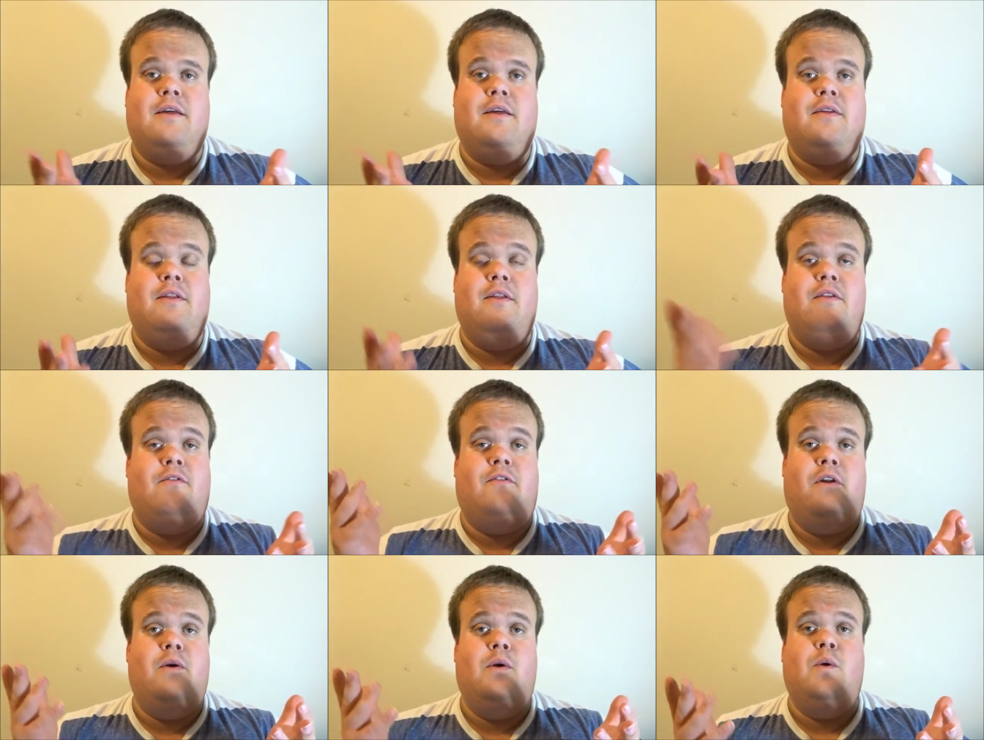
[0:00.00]
then the
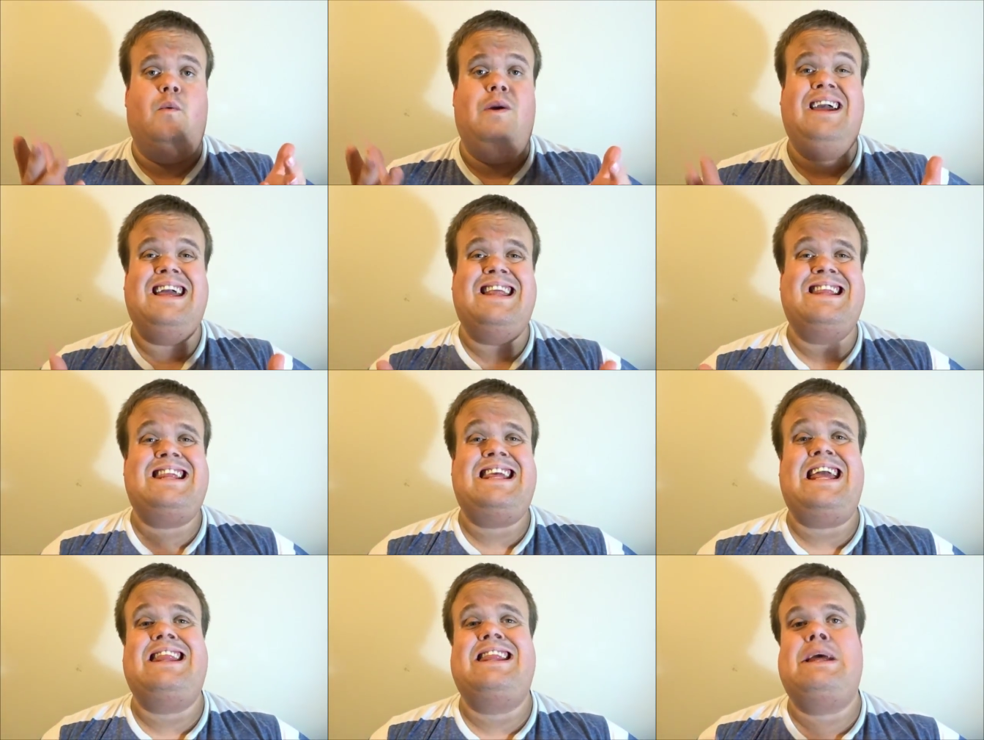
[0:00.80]
following week, it
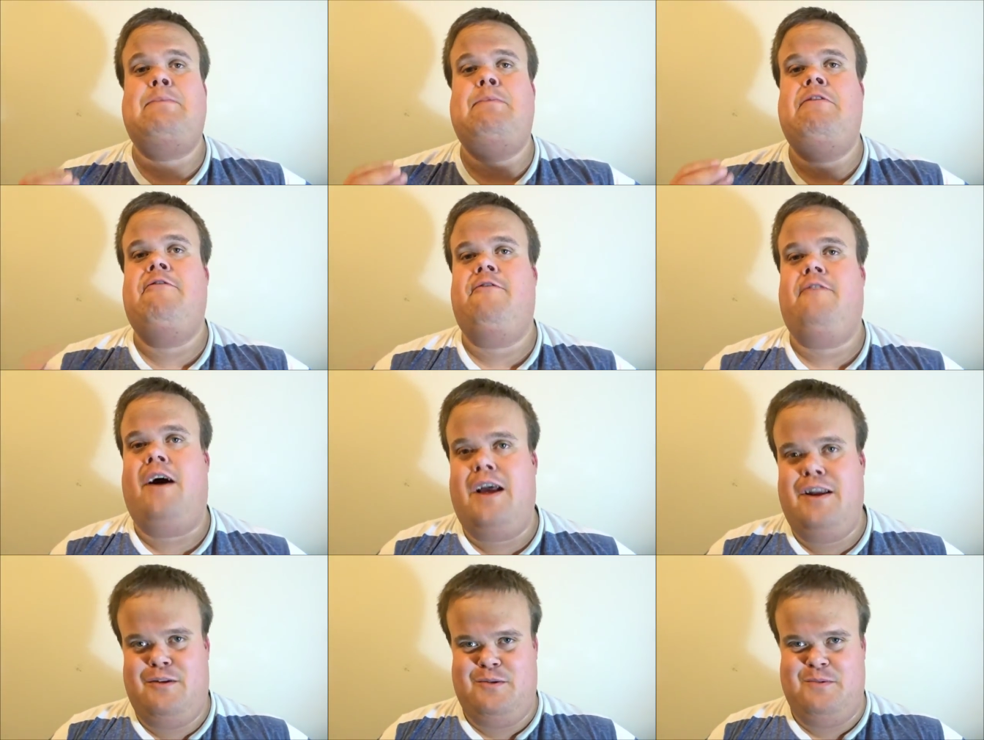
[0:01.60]
sets up a
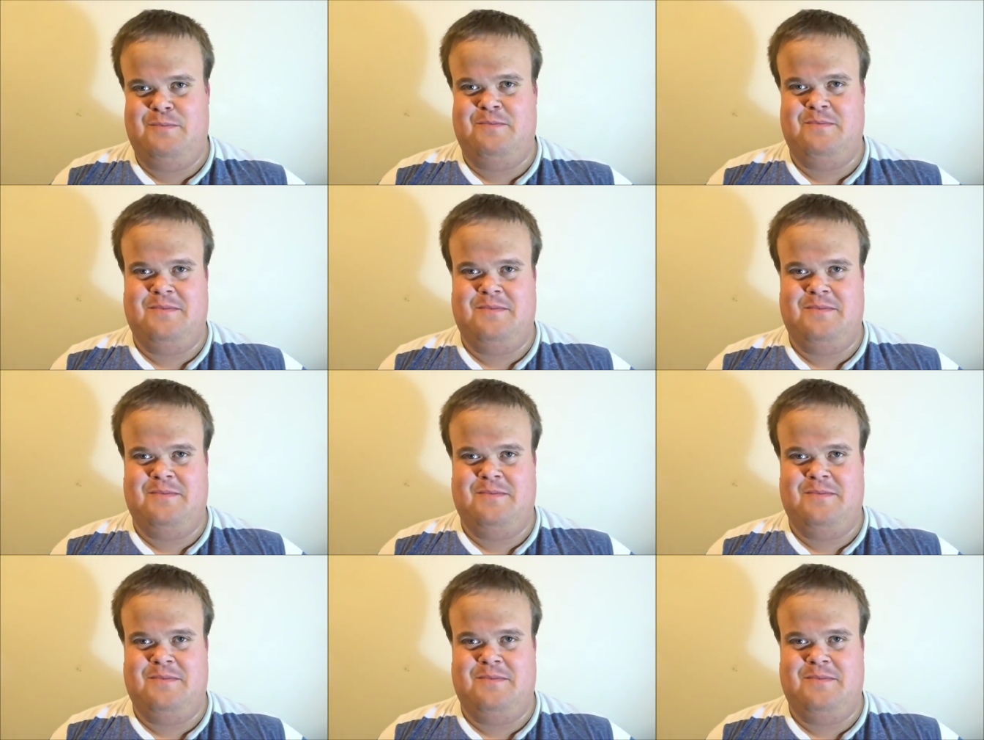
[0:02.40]
final.